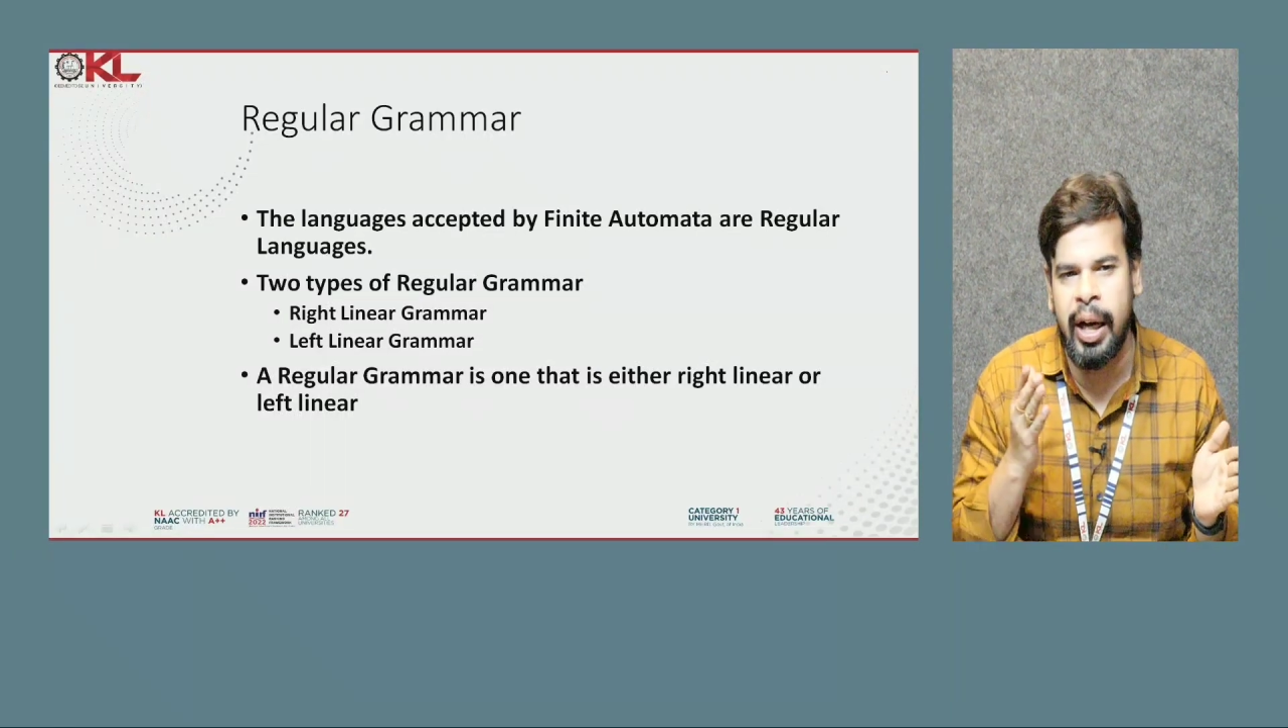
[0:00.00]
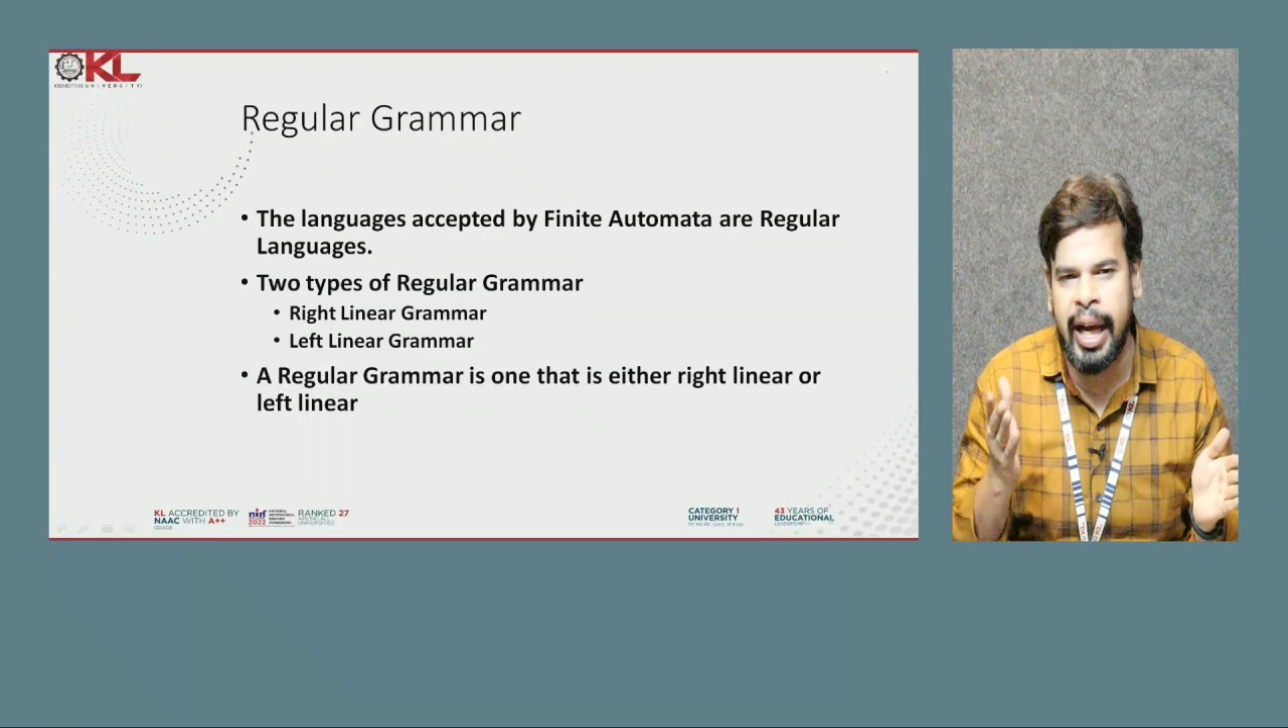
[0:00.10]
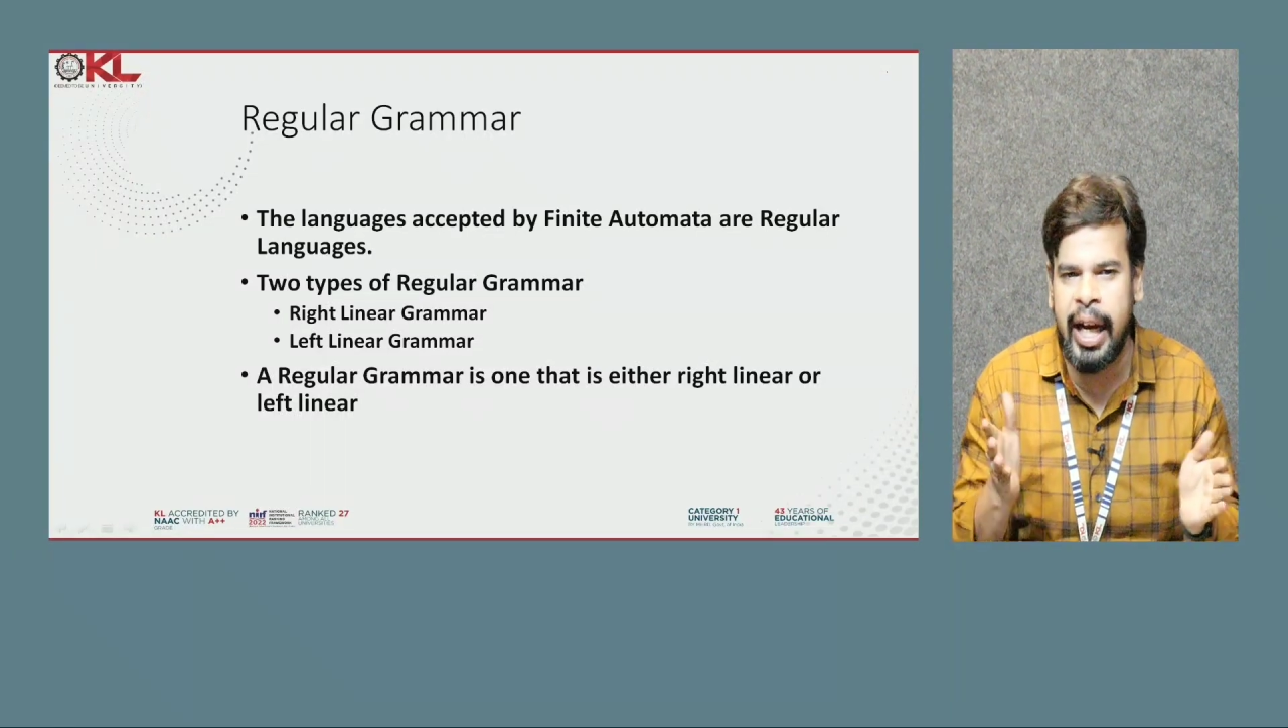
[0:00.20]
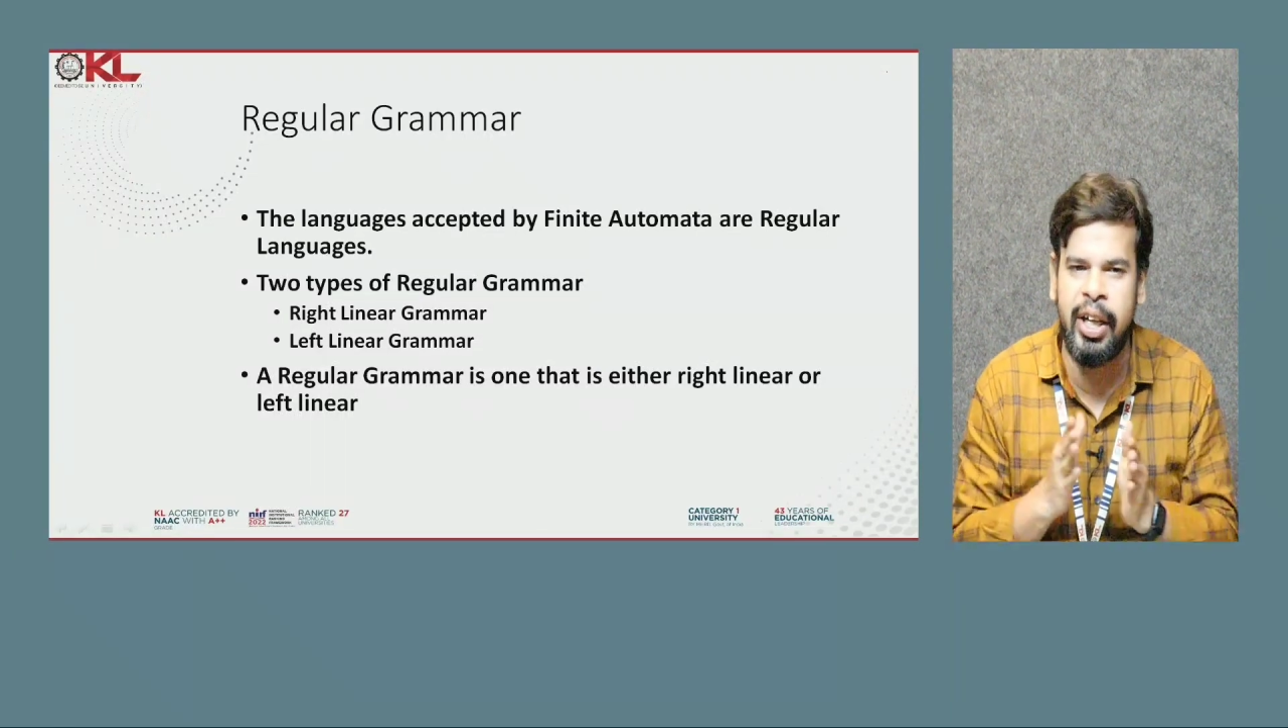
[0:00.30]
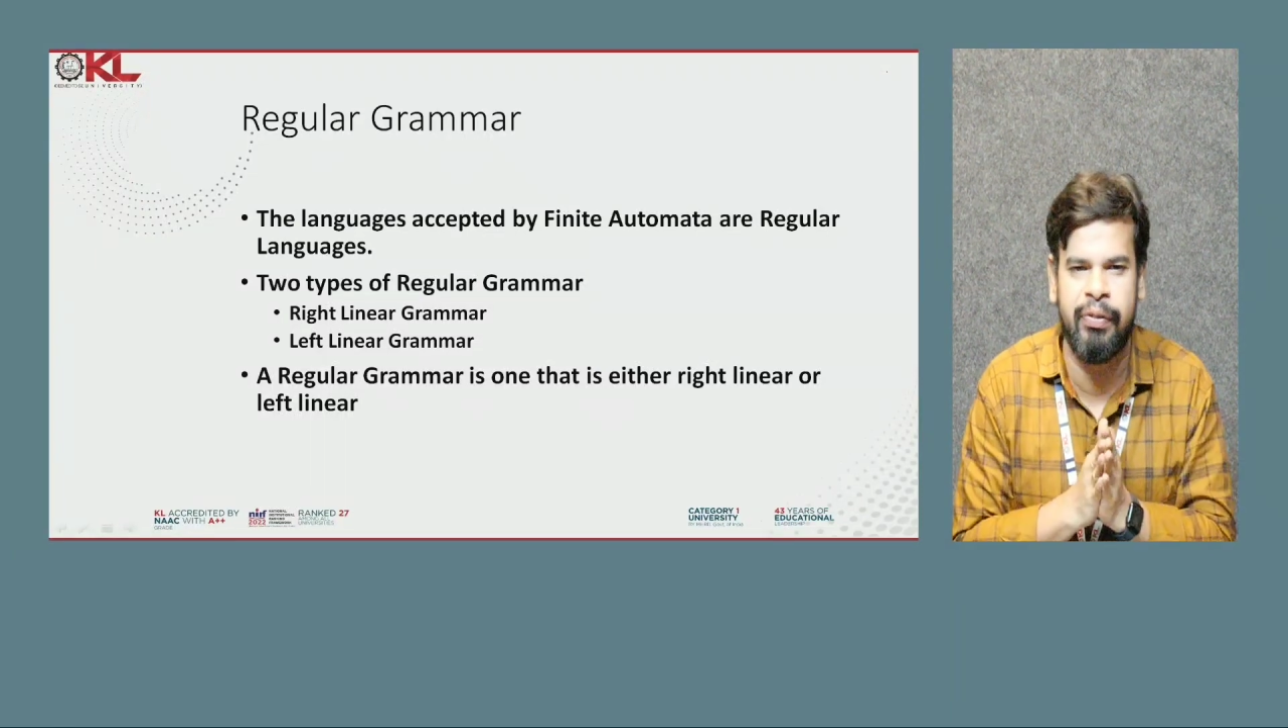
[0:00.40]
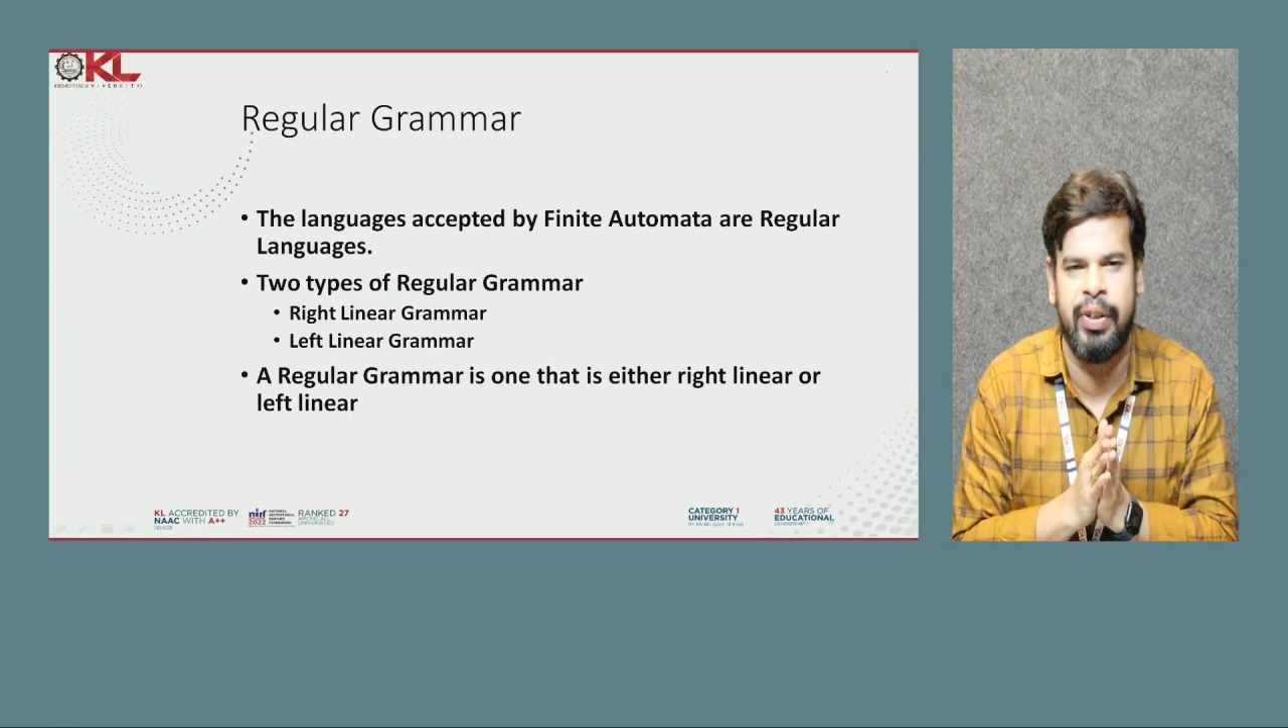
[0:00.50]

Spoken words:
a left